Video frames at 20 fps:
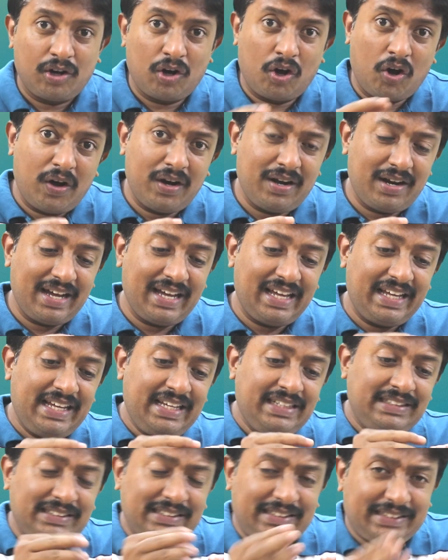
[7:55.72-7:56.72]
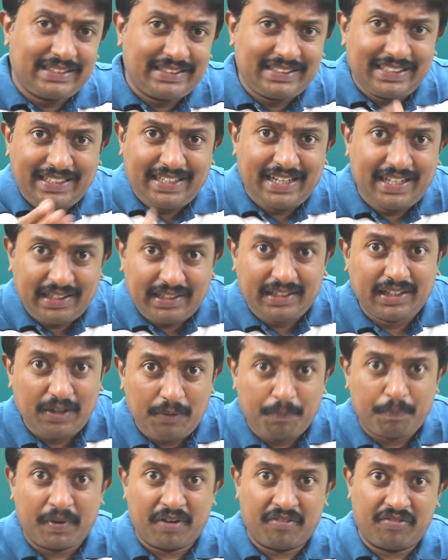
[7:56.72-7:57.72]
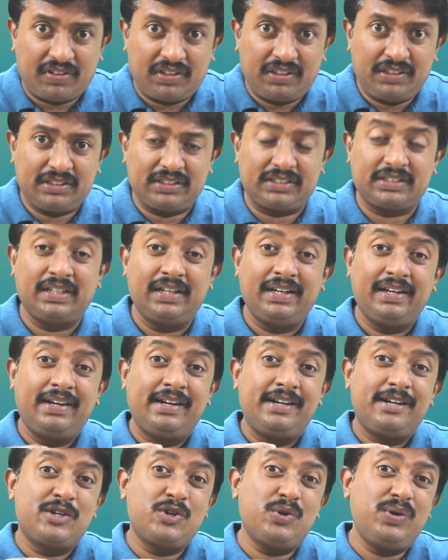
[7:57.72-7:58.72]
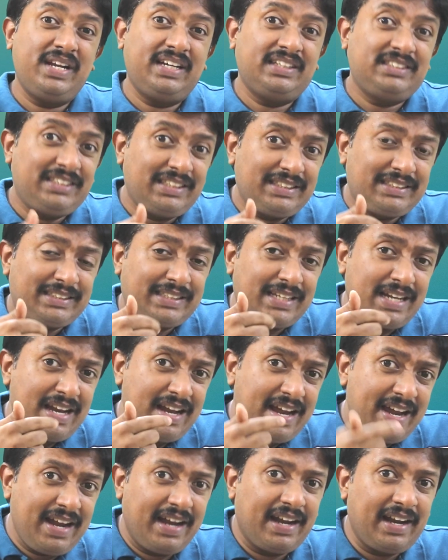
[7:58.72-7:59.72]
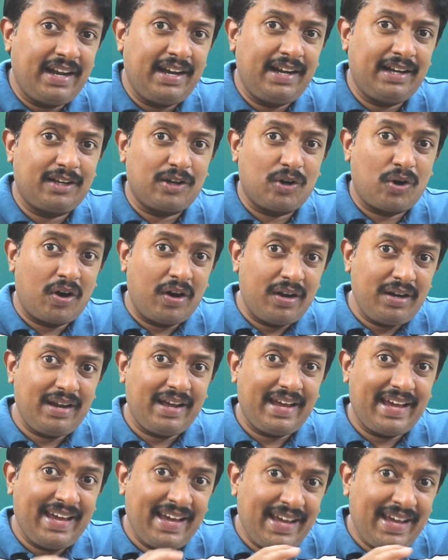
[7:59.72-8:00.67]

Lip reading: or incidental powers to legislate on